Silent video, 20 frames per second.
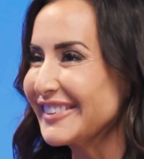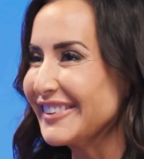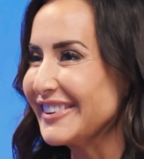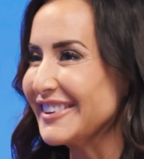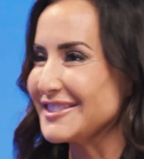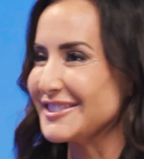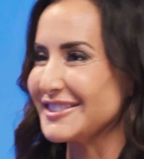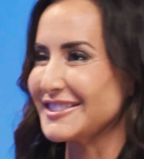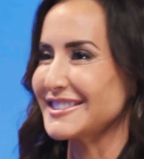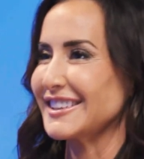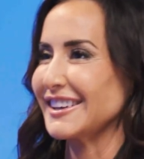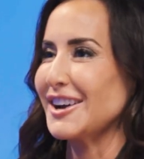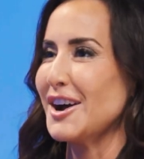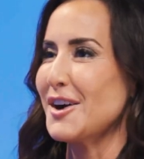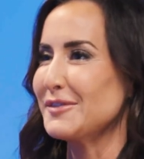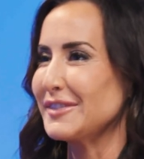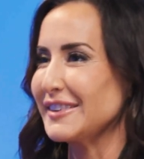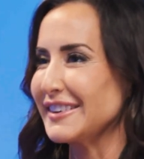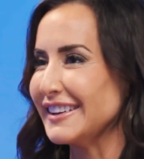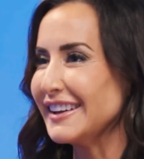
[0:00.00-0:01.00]
which was the
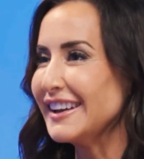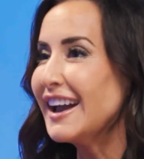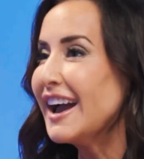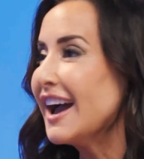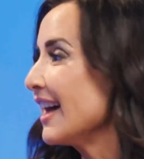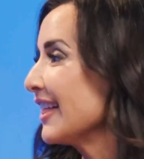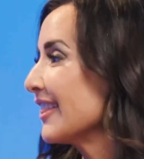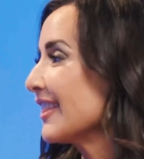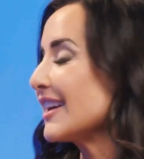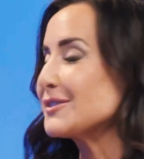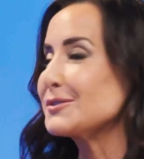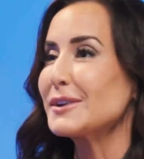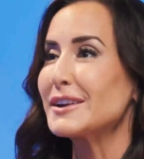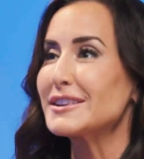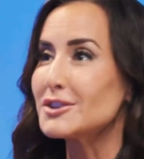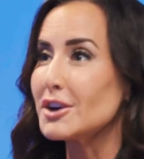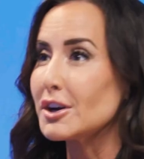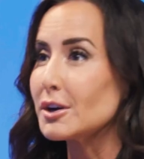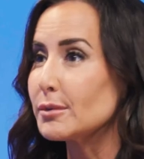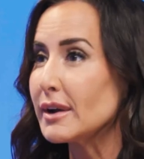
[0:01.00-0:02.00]
company. That's when I
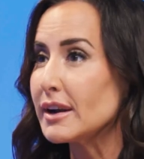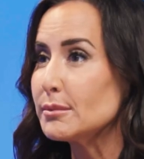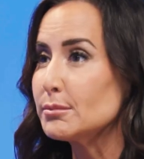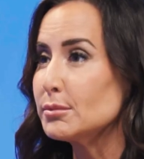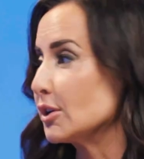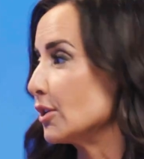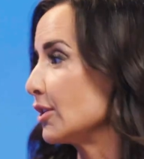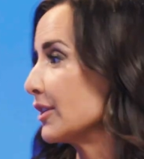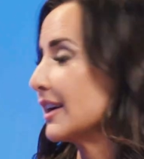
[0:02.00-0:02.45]
started writing a book.